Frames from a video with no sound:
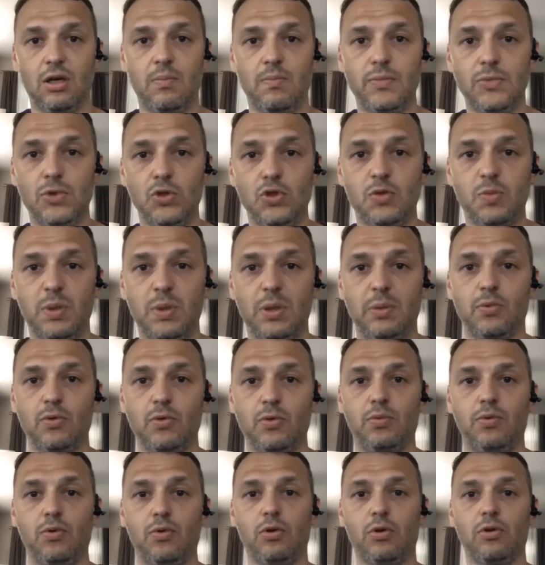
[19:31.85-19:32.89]
newspaper
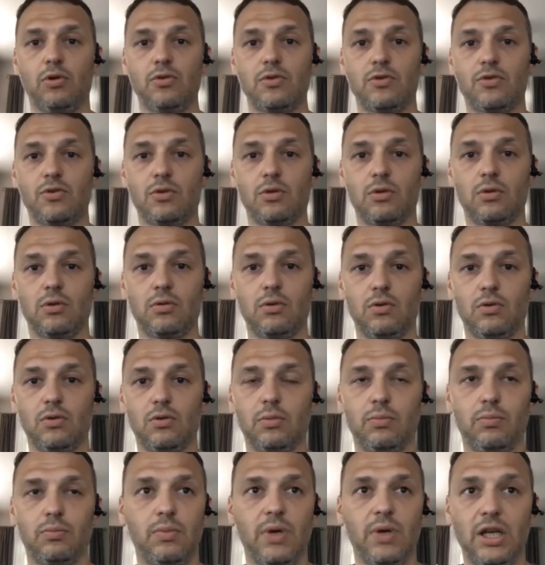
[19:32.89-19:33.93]
reporters
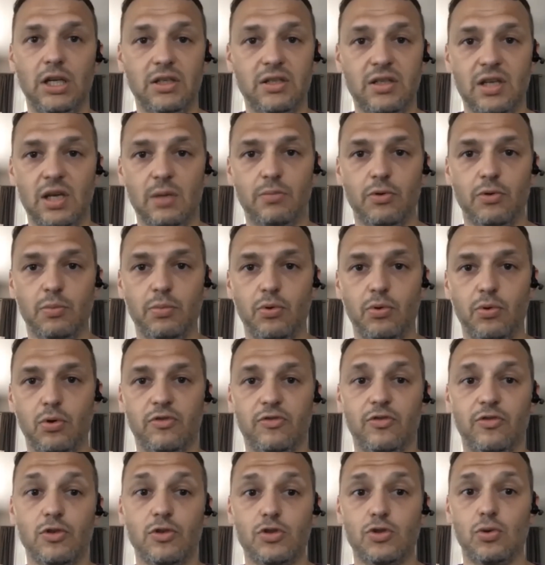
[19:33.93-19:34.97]
or any type of reporter
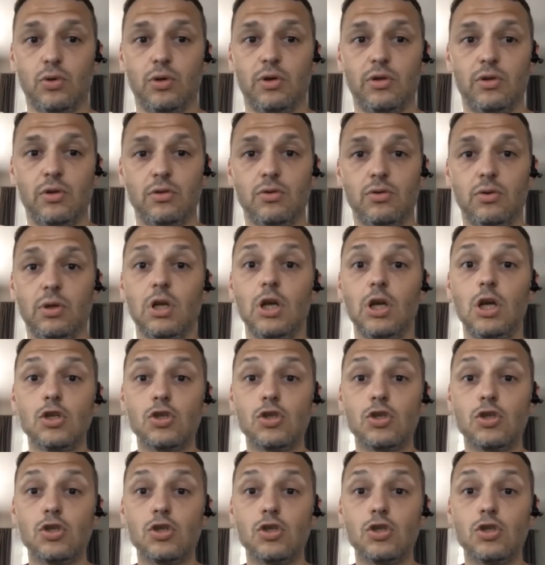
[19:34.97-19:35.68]
for a story they're doing.